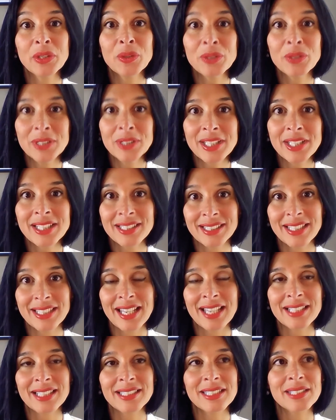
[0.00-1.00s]
good at
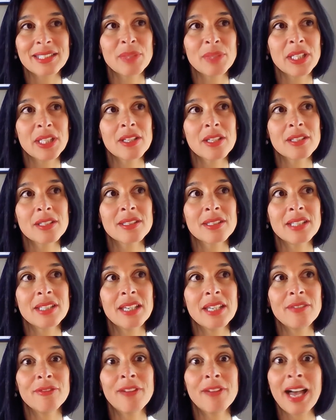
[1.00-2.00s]
that is because
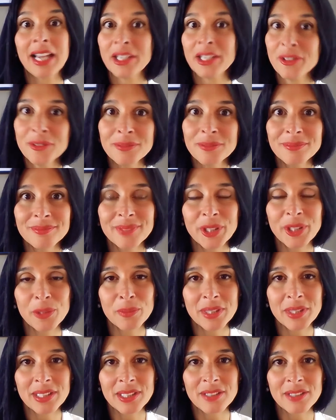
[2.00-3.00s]
they value
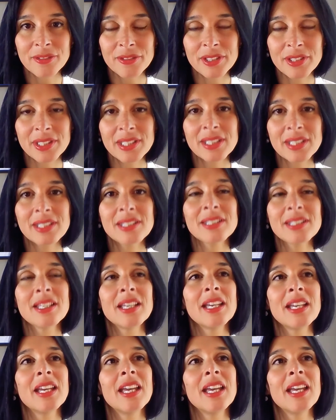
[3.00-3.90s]
human differences,